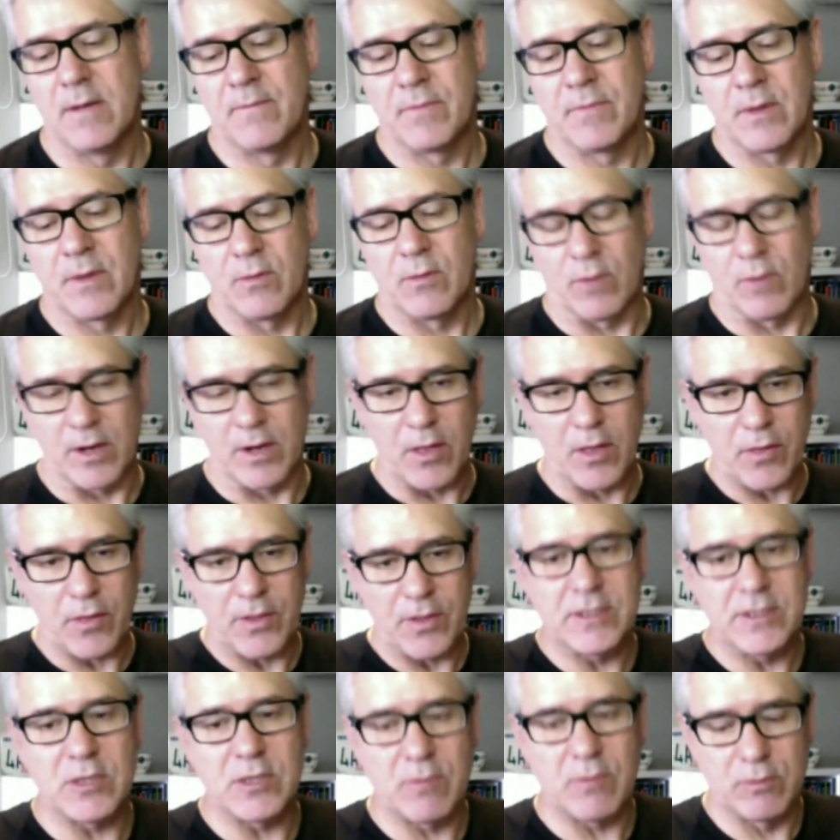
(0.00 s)
One of the
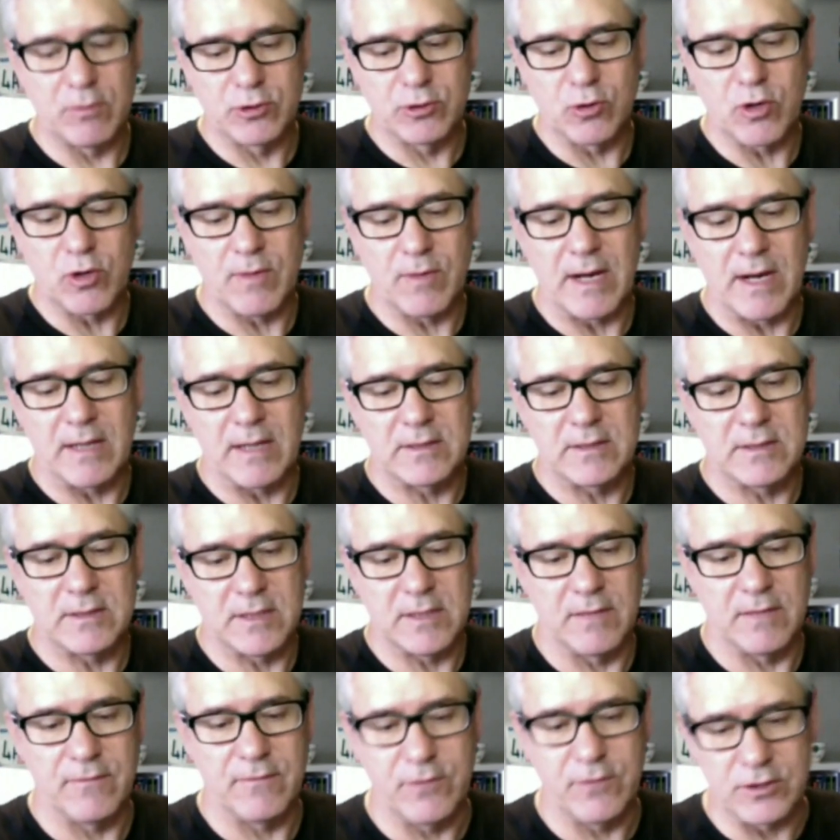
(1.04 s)
things that we will talk about
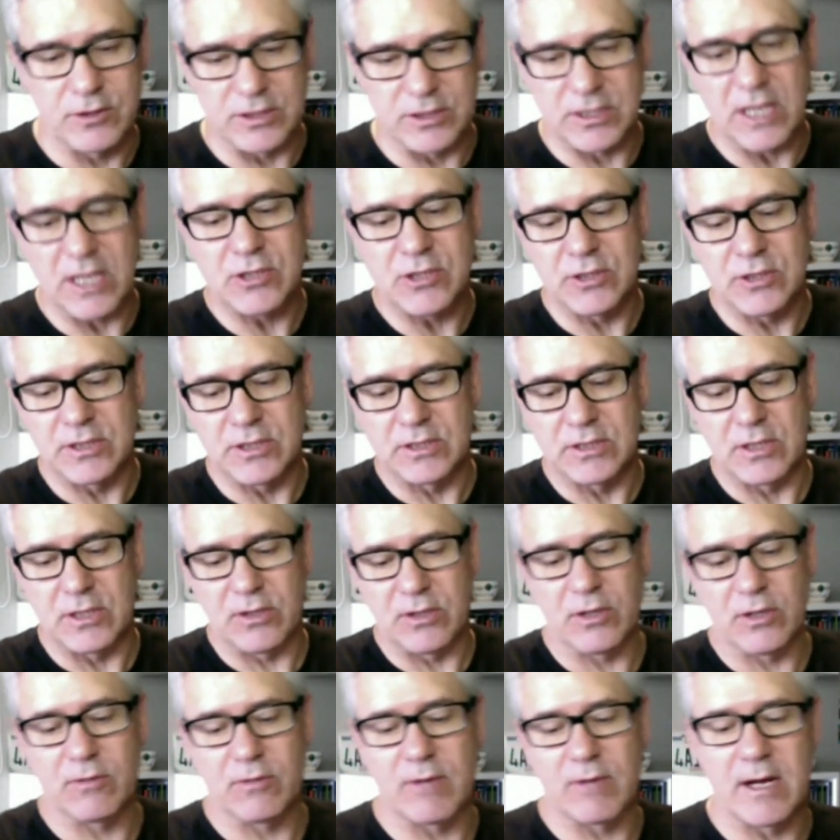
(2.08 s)
in future sessions is the
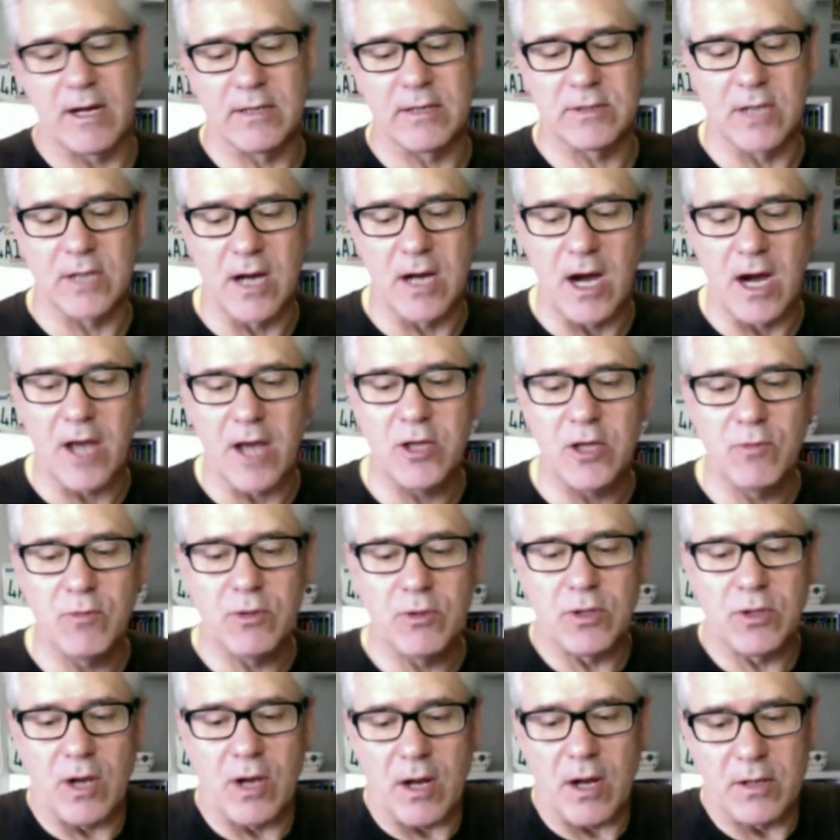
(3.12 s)
thing around how you
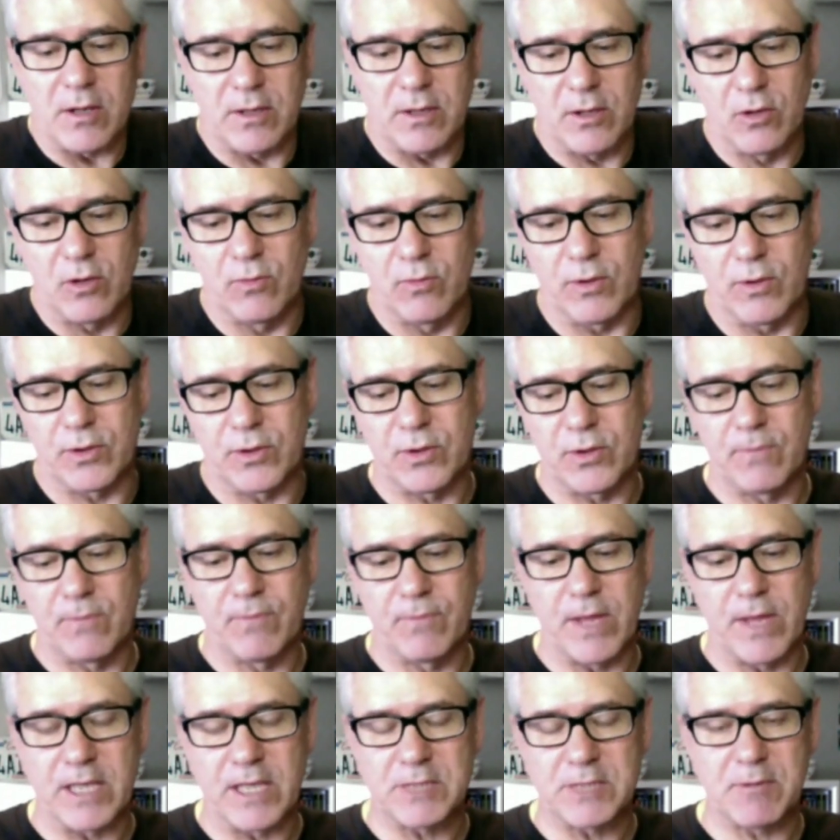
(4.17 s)
would now deal with
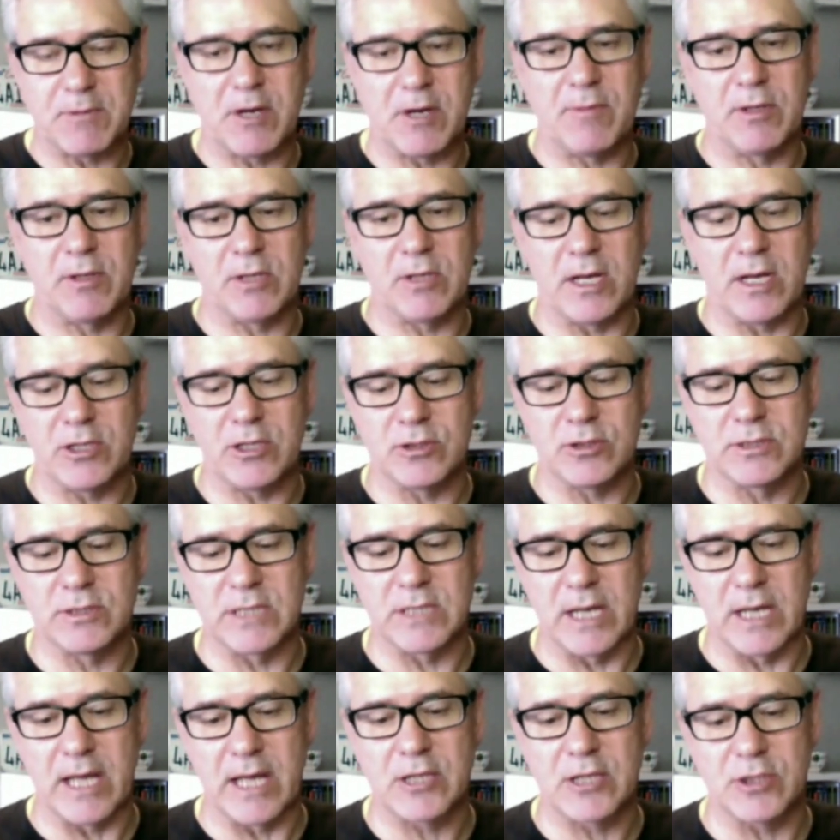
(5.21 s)
experimentation
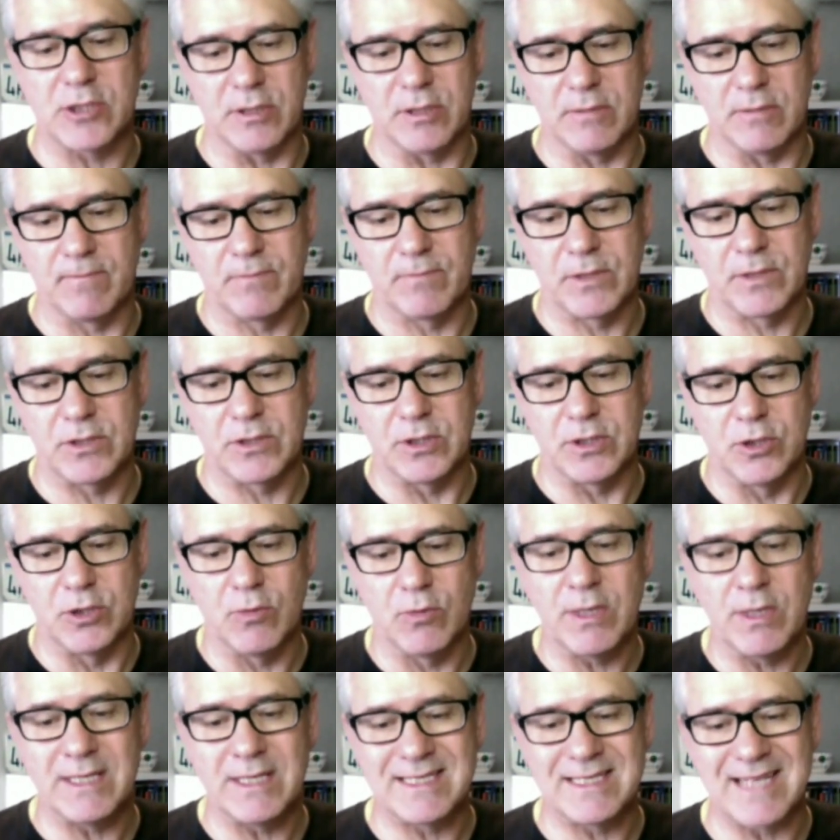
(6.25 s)
selection. So you
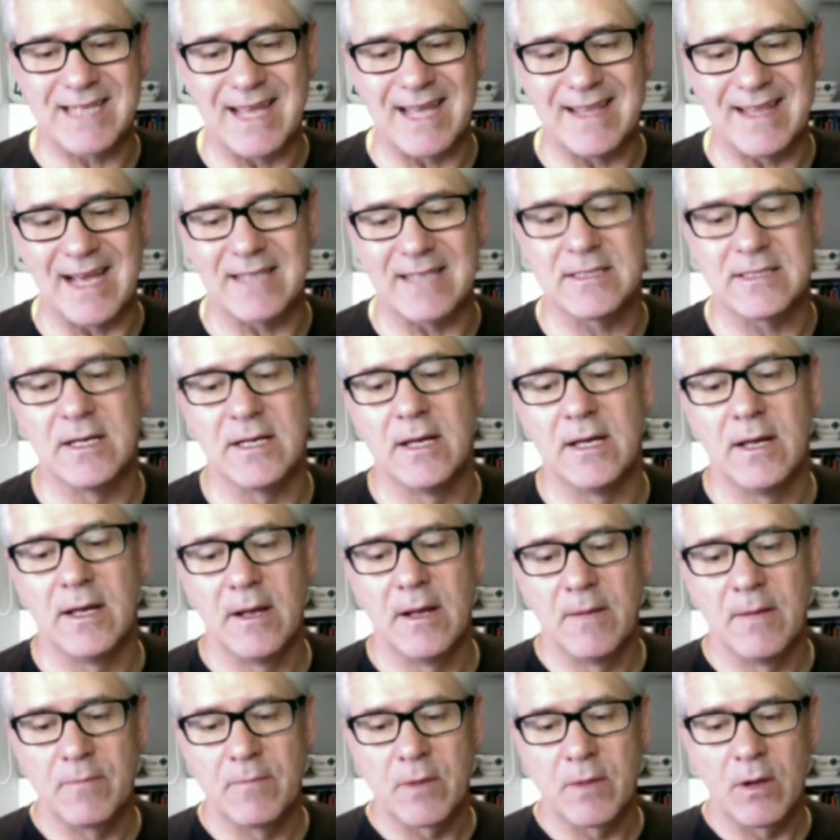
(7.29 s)
want to say that,
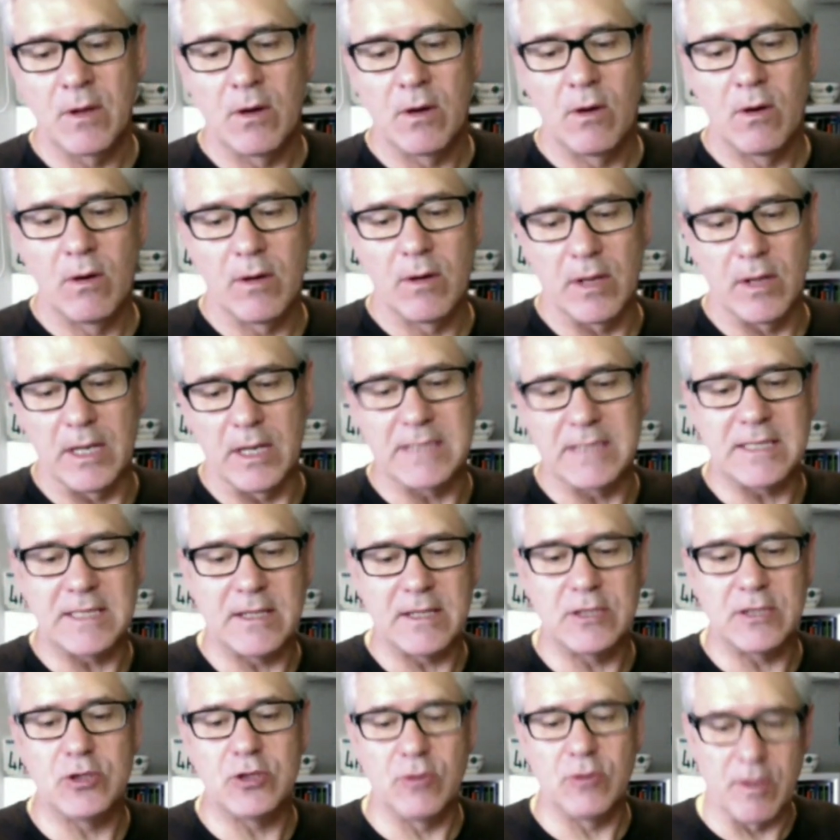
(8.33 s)
let's say
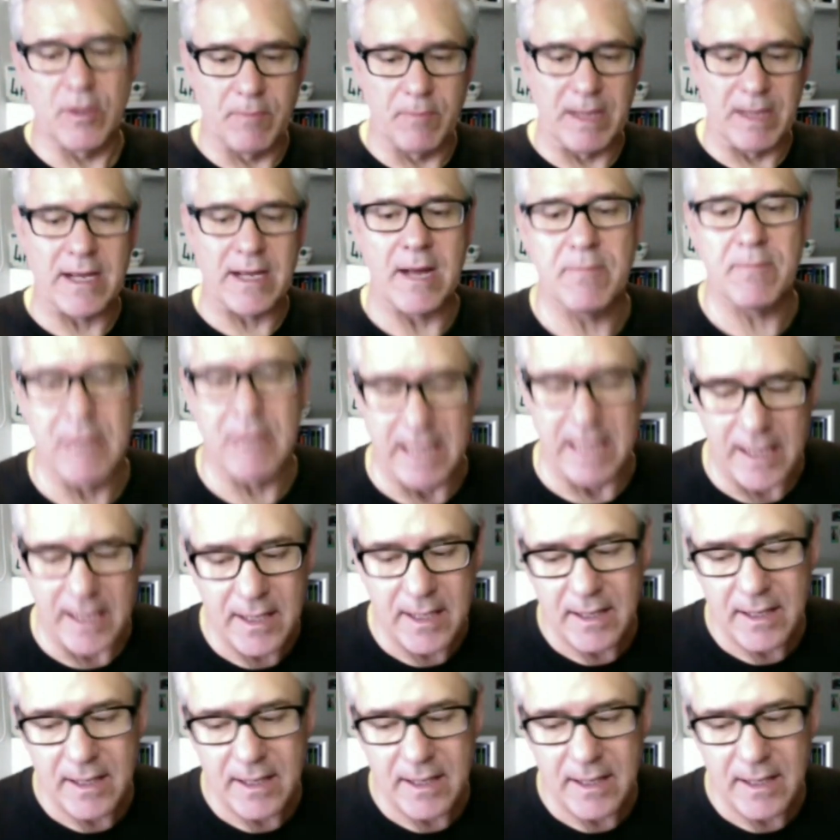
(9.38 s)
that you're a big company